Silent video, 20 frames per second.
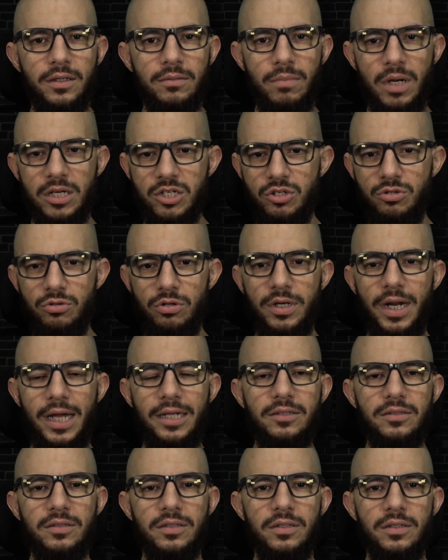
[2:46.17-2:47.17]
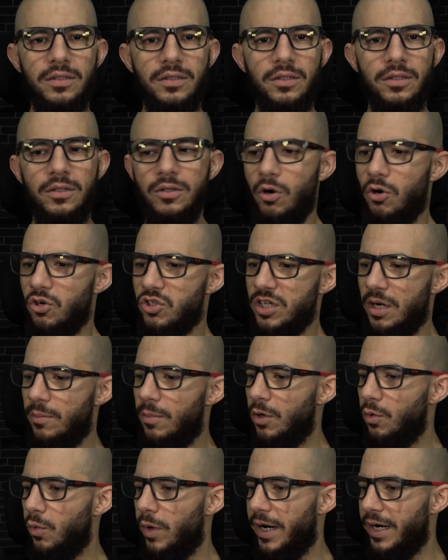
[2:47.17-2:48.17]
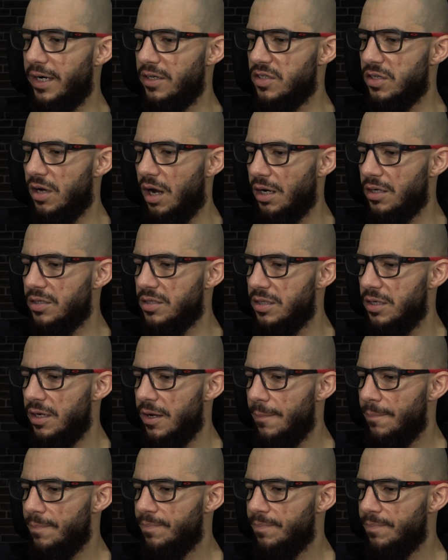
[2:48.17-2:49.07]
Majnoonant? Or someone wearing socks?